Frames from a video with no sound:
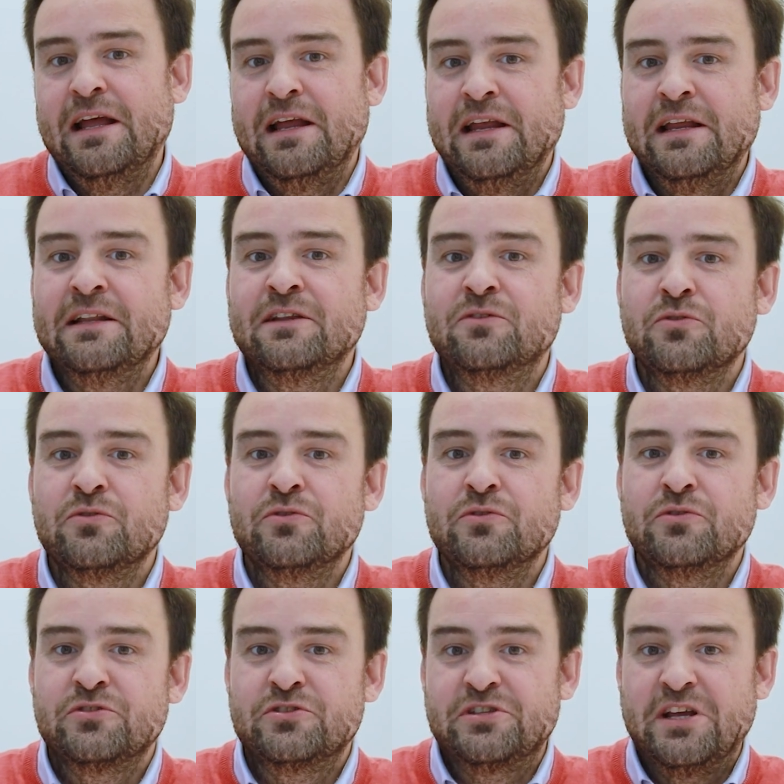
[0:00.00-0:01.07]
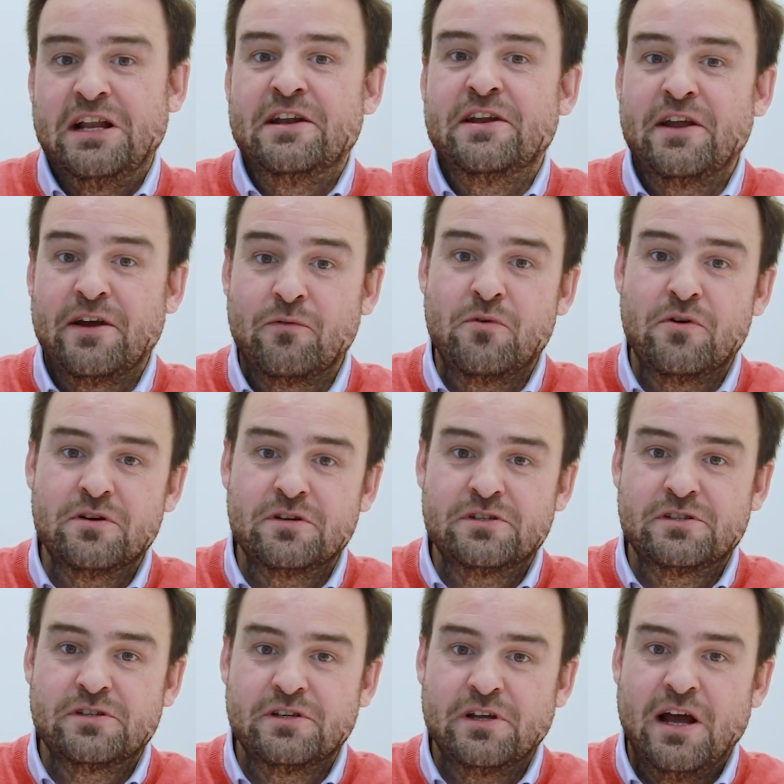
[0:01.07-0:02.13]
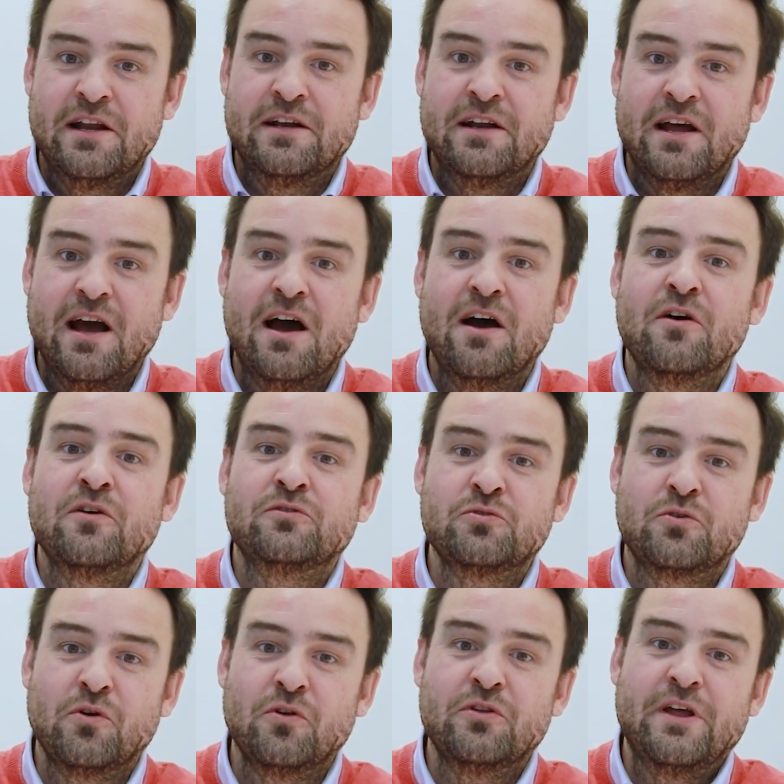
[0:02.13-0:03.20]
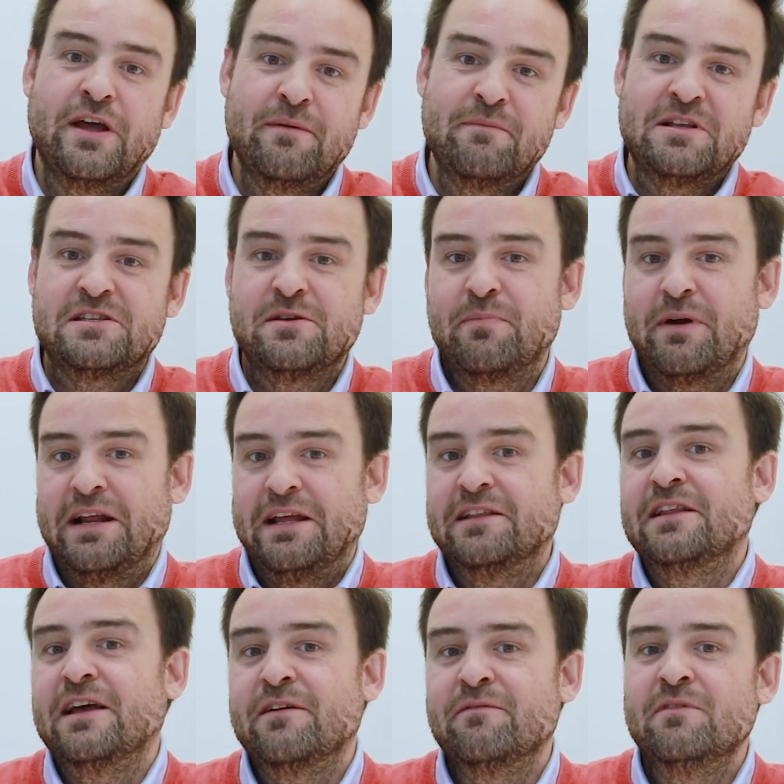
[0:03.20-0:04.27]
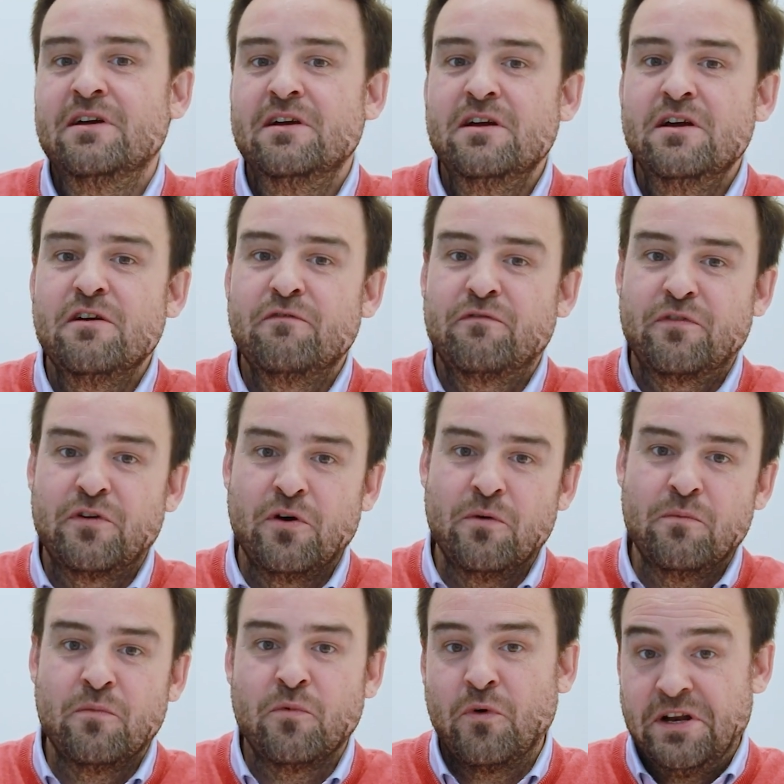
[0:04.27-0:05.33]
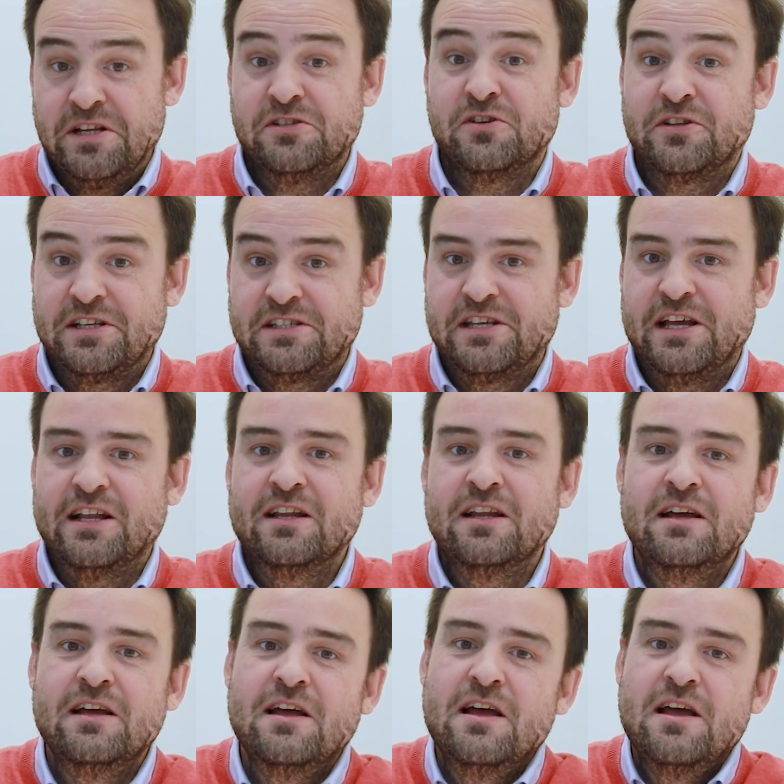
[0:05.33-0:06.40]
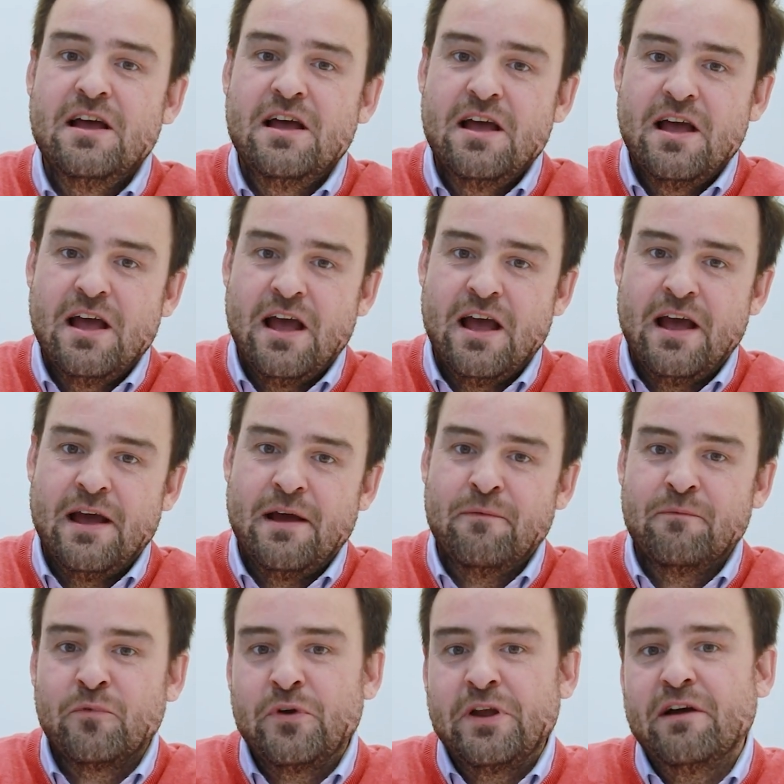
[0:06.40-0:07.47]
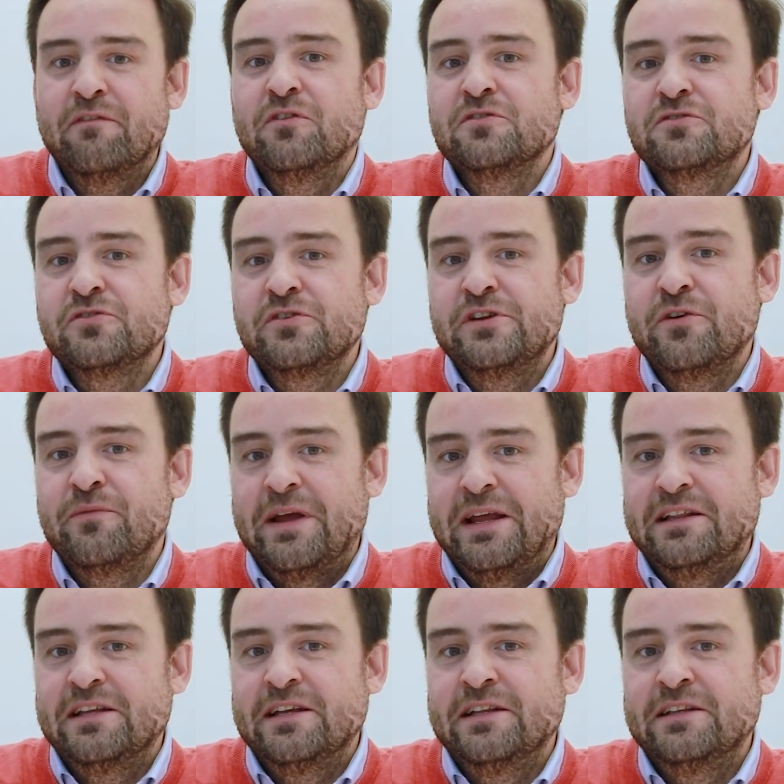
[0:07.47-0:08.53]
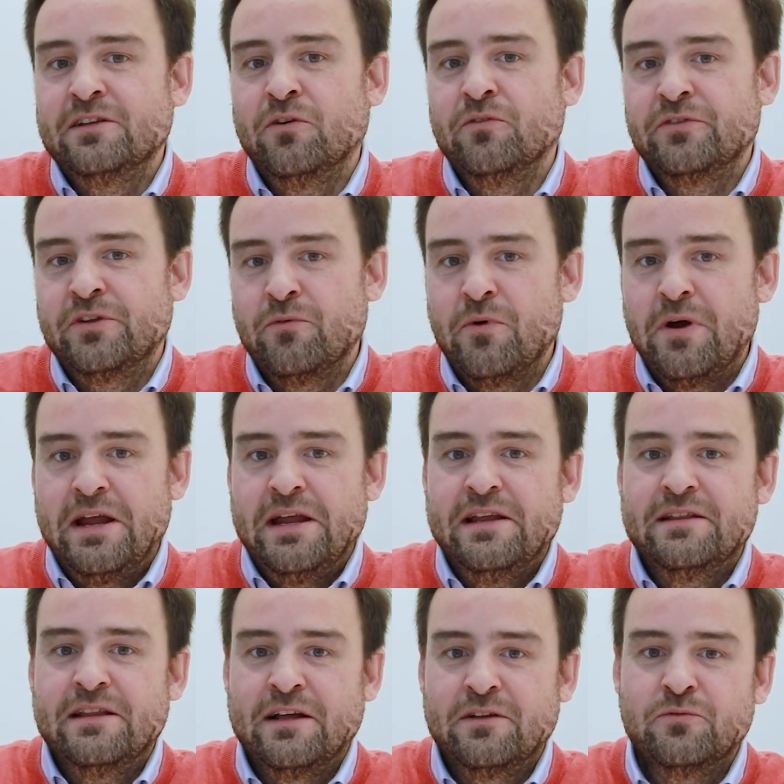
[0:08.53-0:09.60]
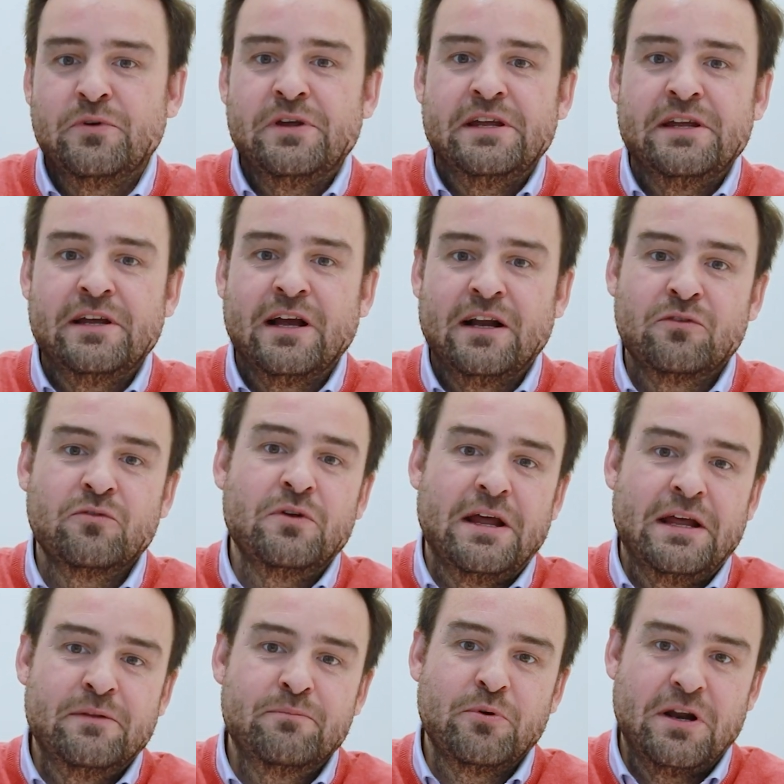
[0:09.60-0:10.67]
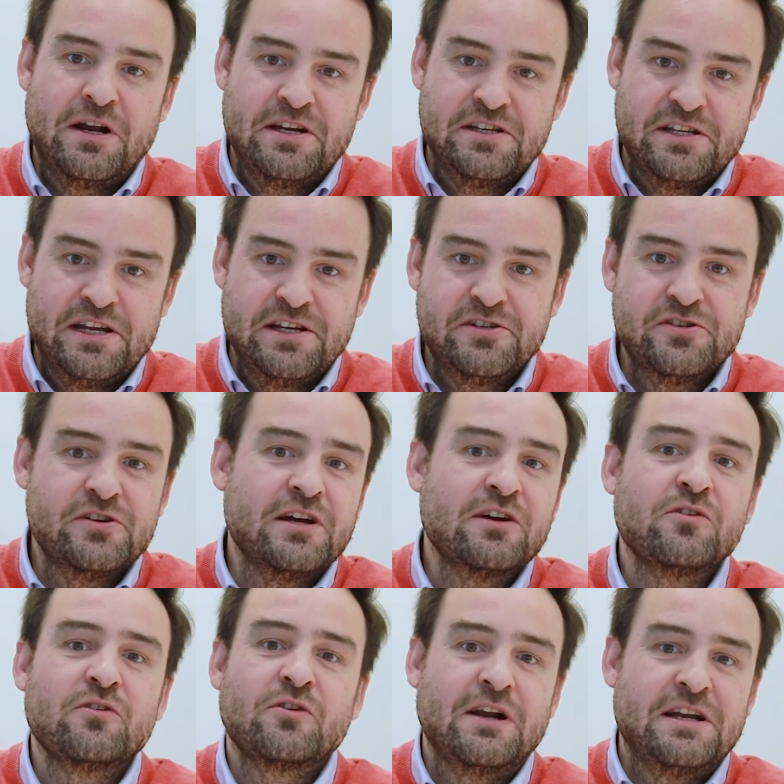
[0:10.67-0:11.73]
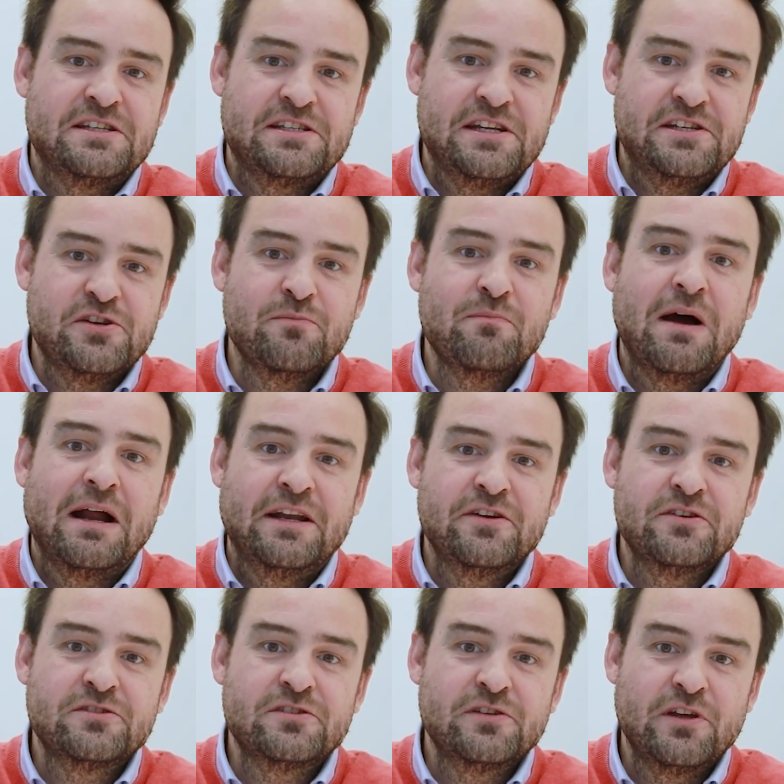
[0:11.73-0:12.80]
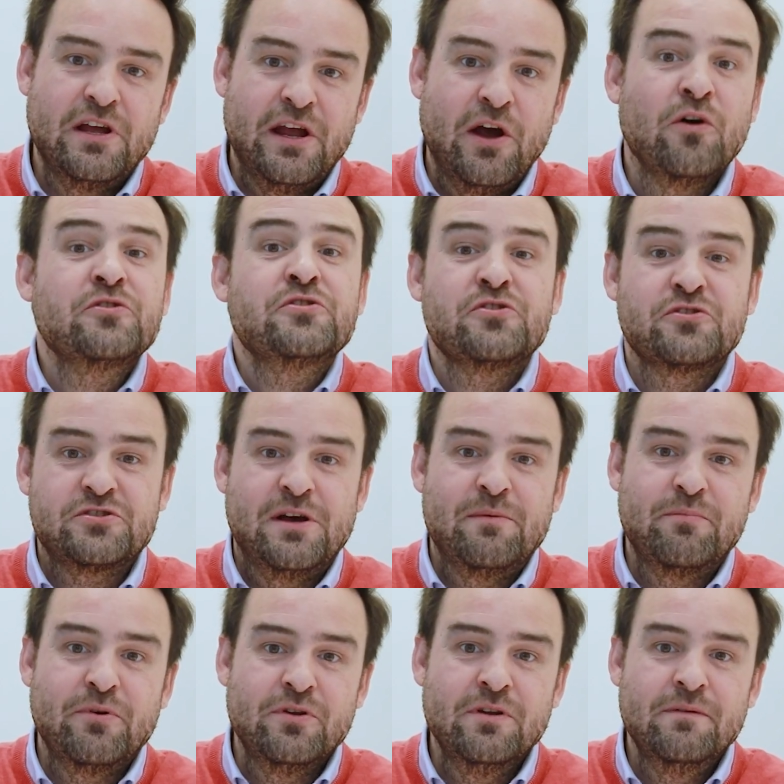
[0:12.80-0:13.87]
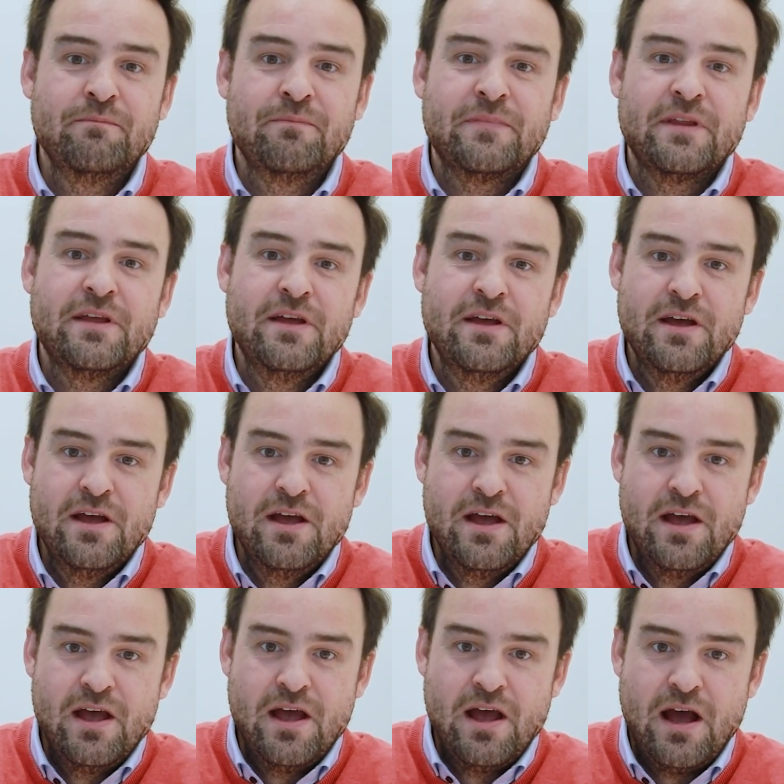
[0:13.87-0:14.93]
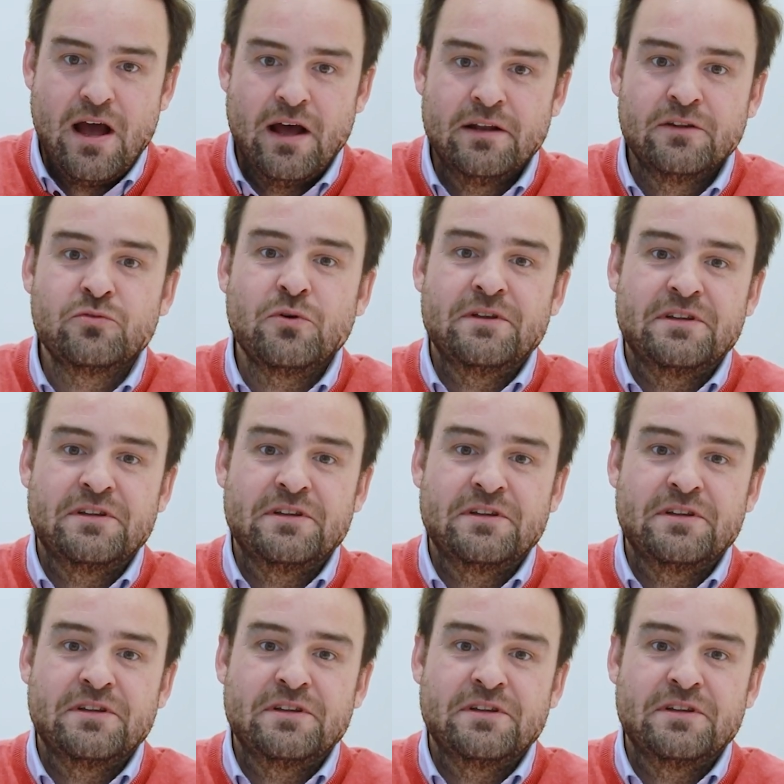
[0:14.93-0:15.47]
into cell networks and how to call them and separate them from what is not a cell. We have also innovated on the way that we calculate polarization and colocalization values on your sample. And to